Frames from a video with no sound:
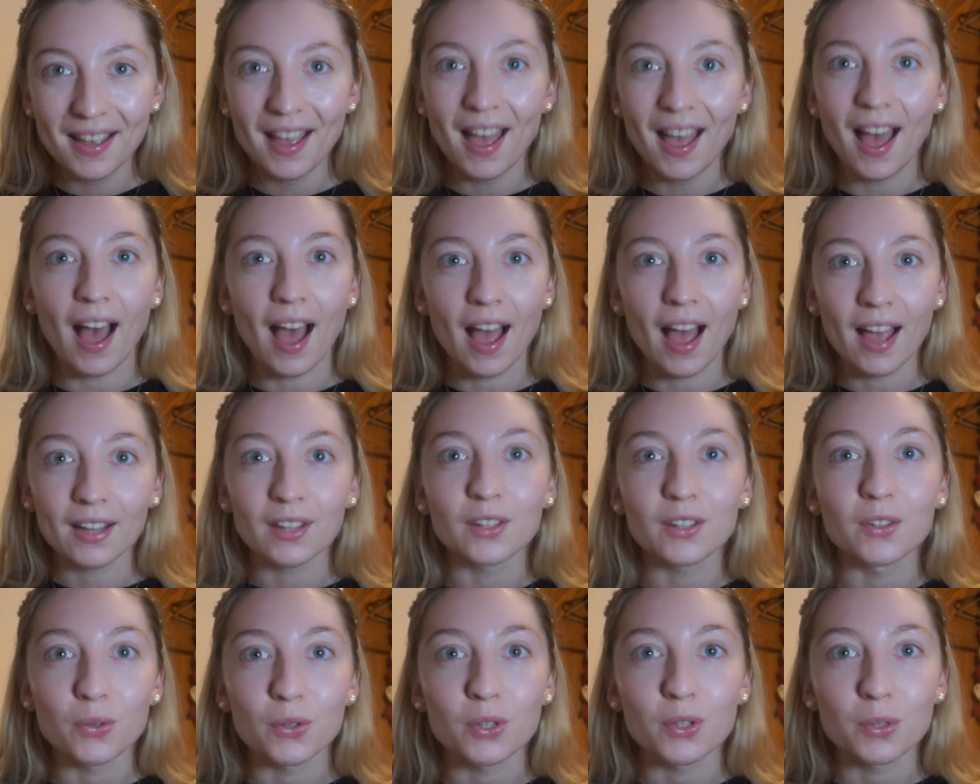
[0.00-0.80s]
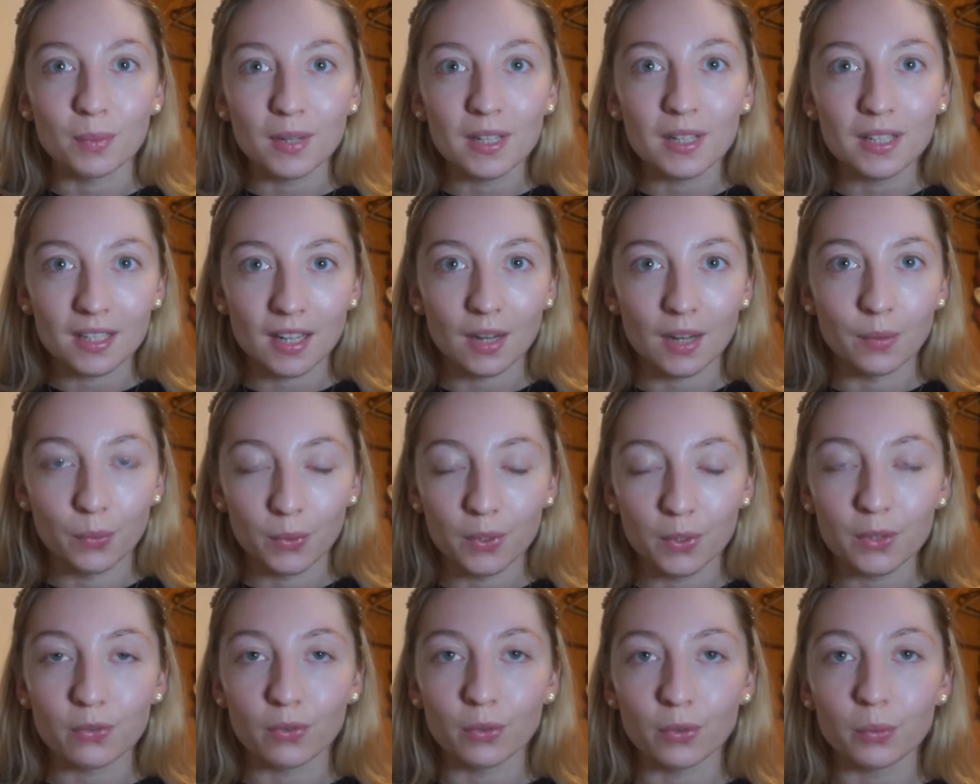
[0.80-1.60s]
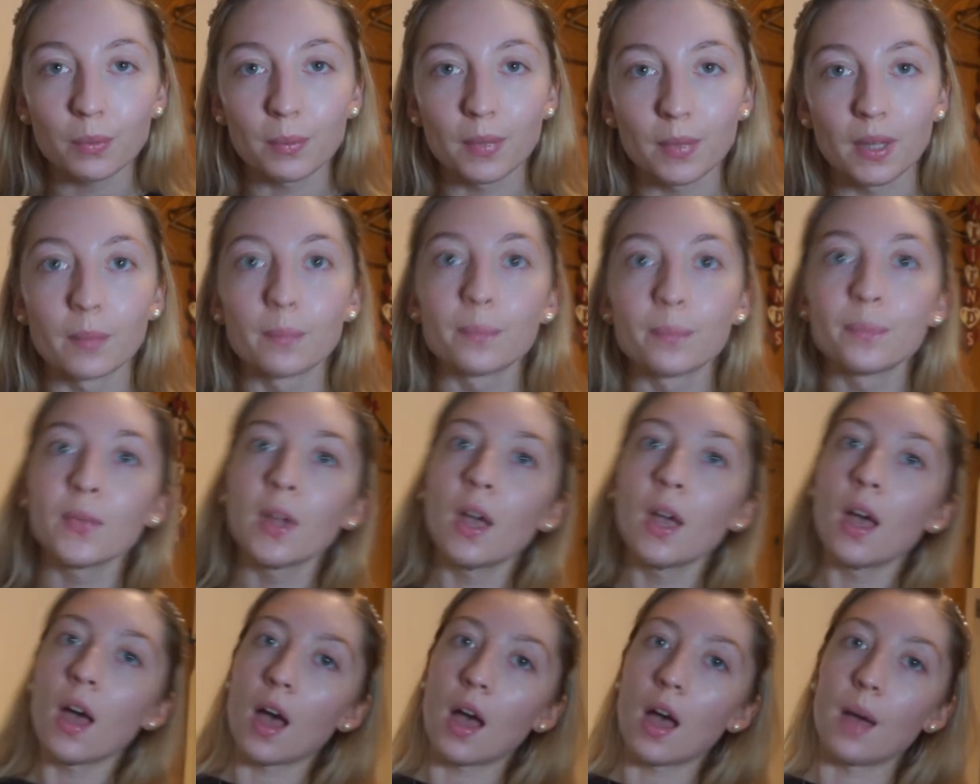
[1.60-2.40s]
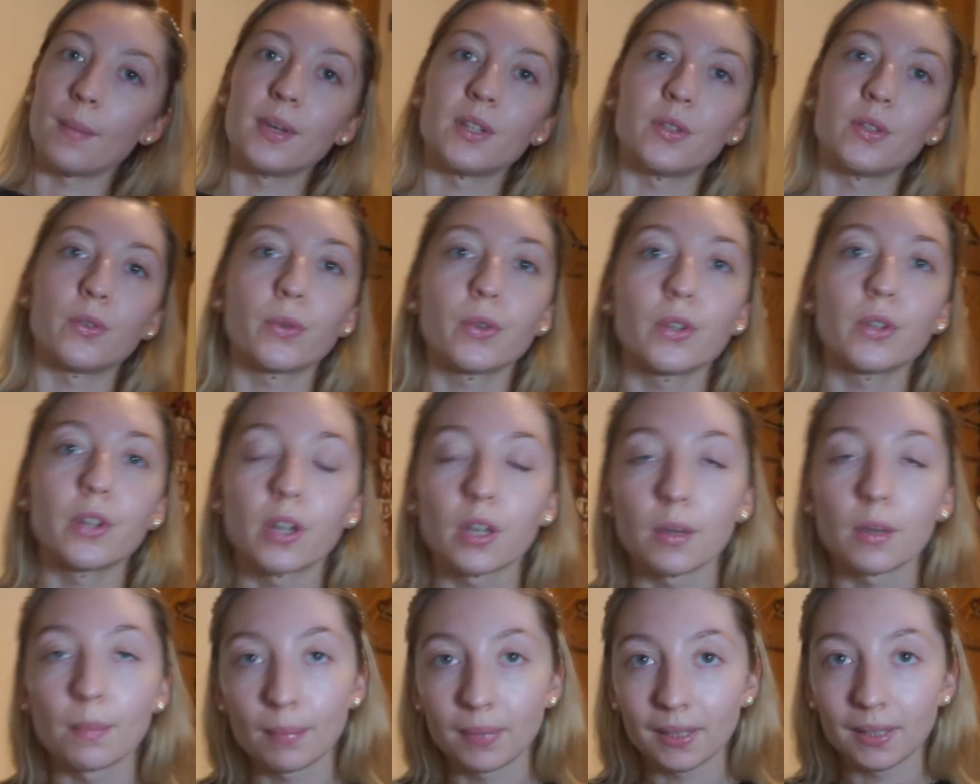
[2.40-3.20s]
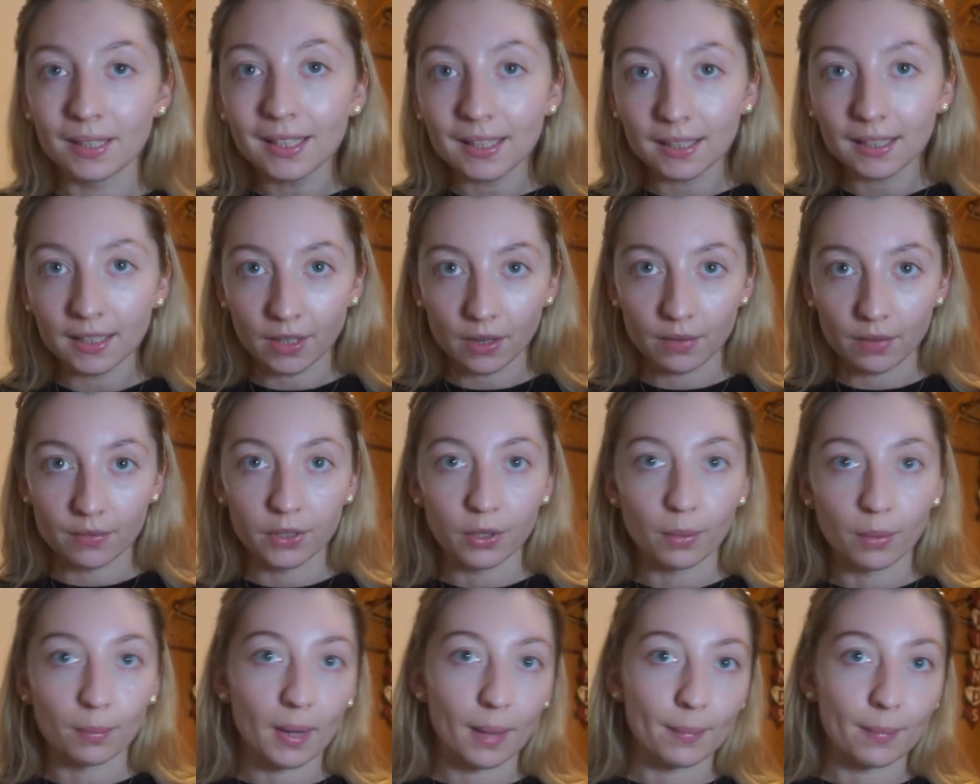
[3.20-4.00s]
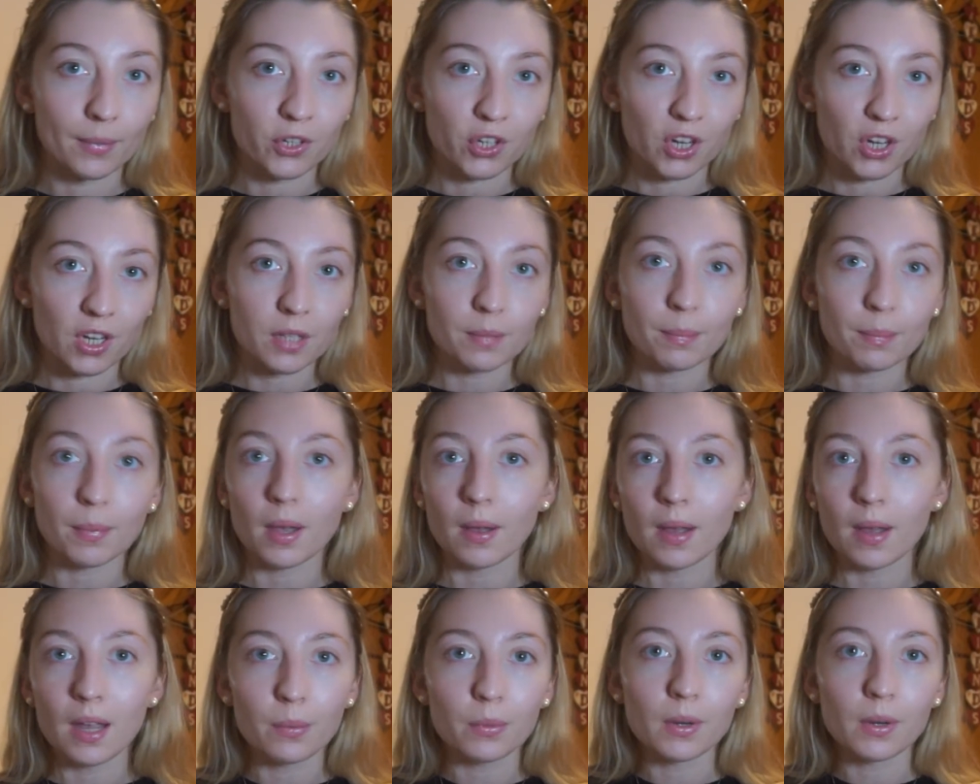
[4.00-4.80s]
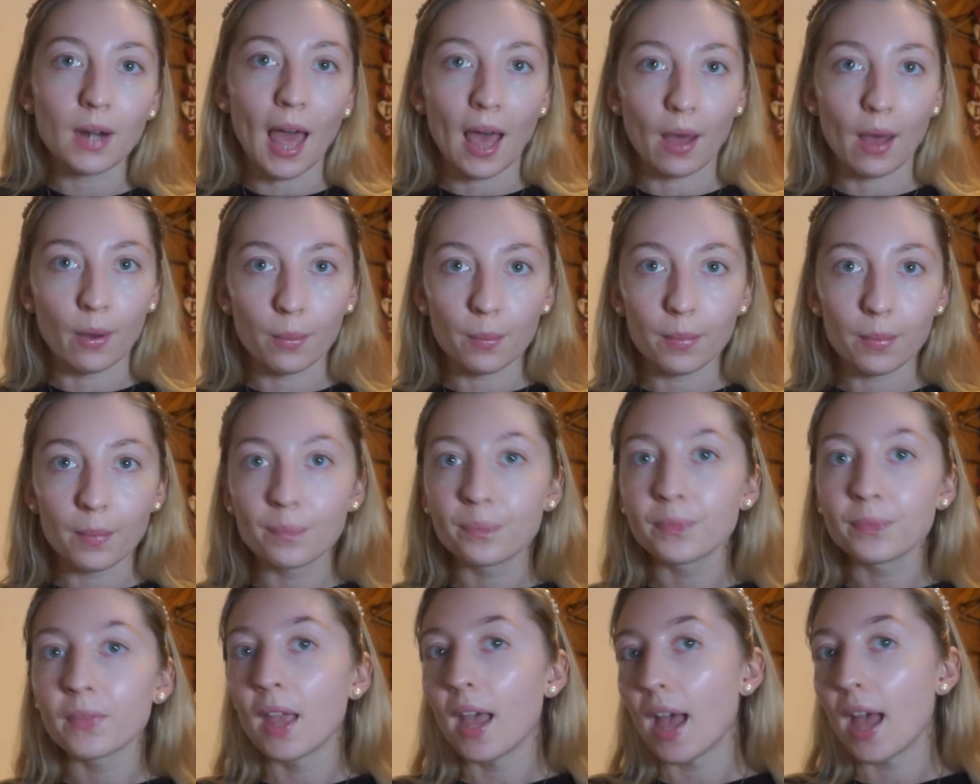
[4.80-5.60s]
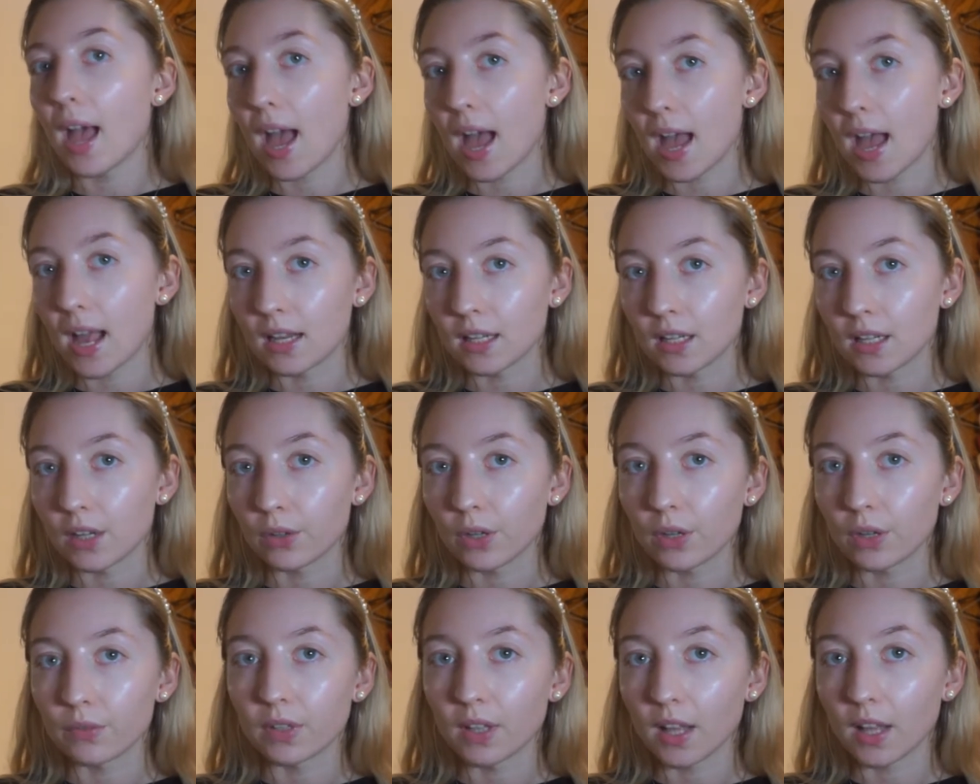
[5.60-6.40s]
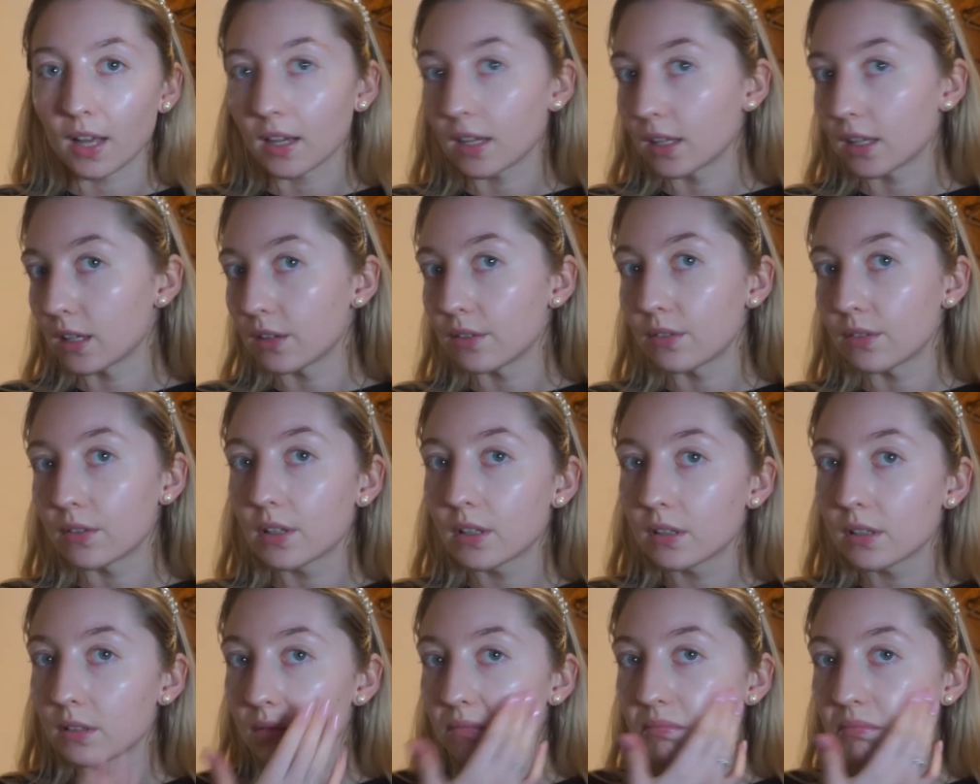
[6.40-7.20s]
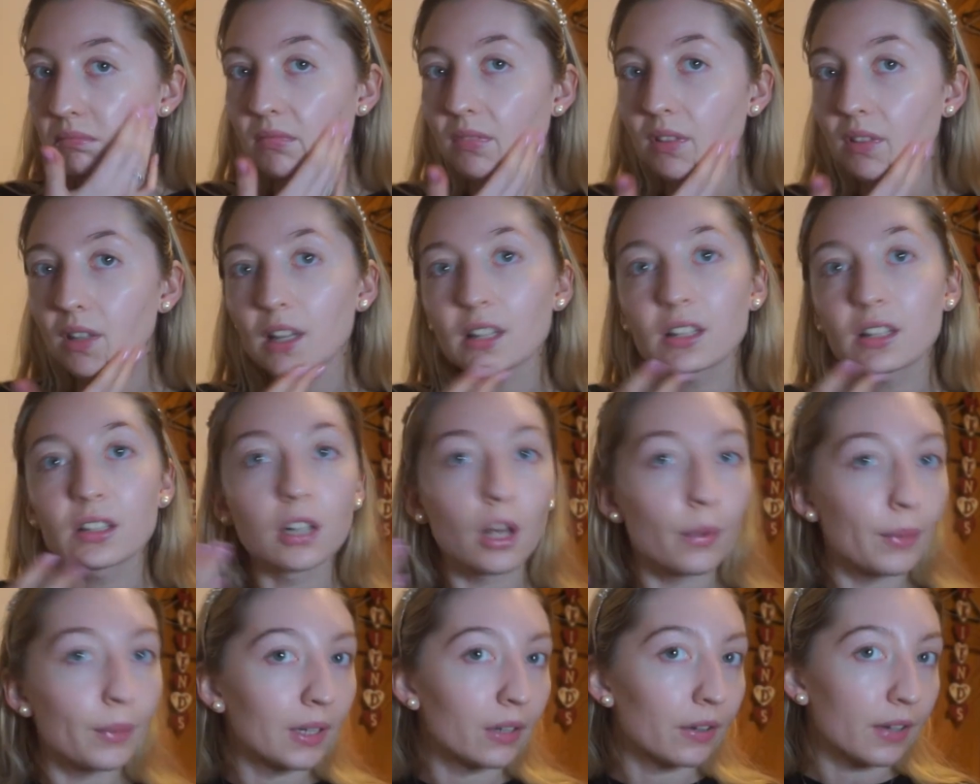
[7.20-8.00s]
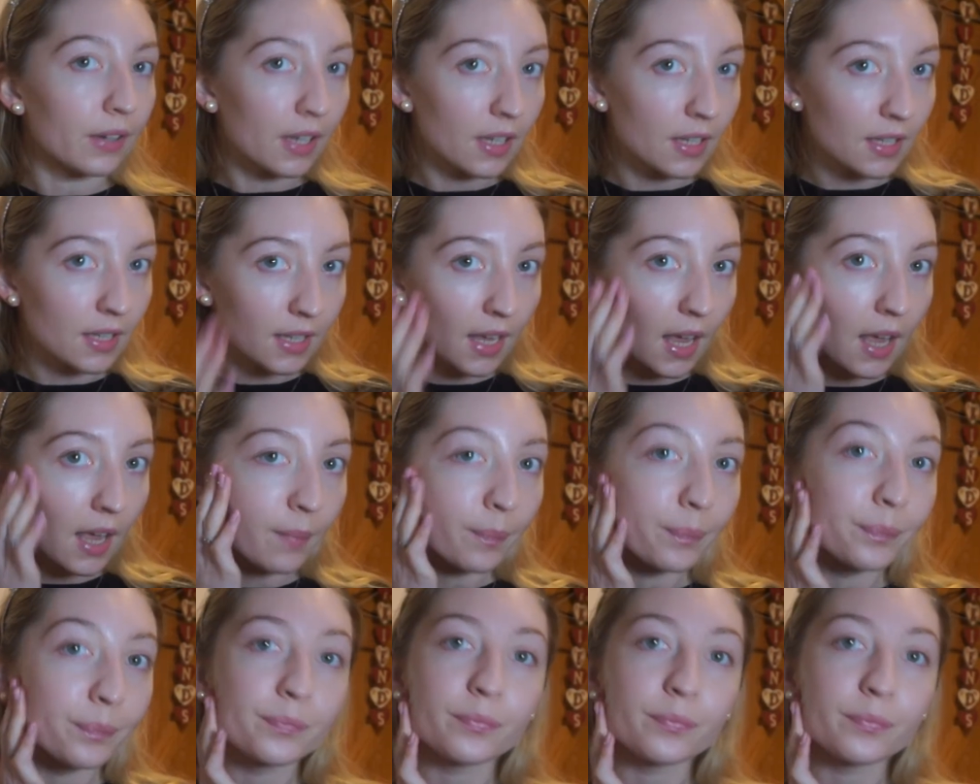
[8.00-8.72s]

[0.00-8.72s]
I cannot speak today, what is wrong with me? It's not going to completely cover your blemishes, but it will help and it'll give you that kind of like glowy looking skin.